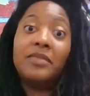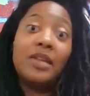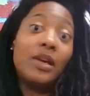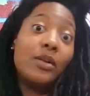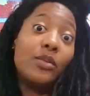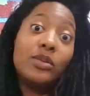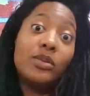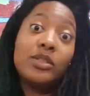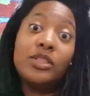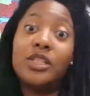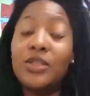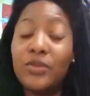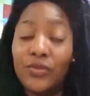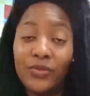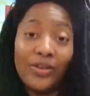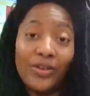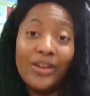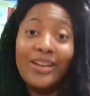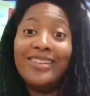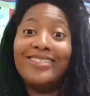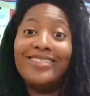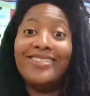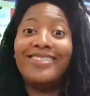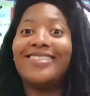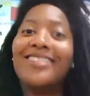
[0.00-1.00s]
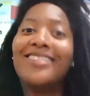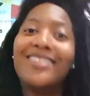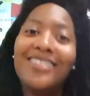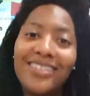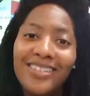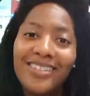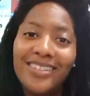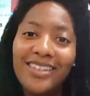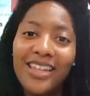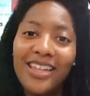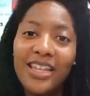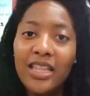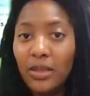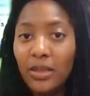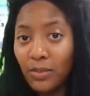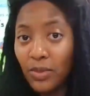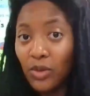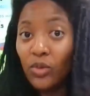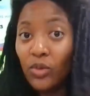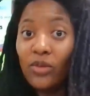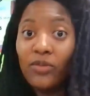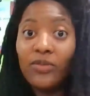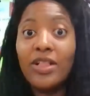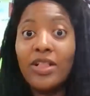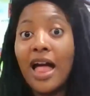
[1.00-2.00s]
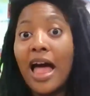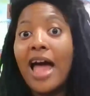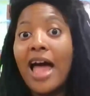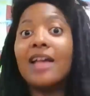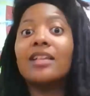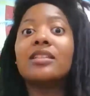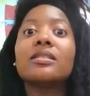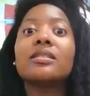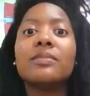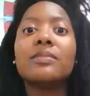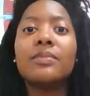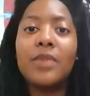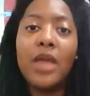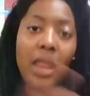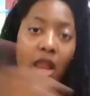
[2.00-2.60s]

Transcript: It was just fun in the middle of class.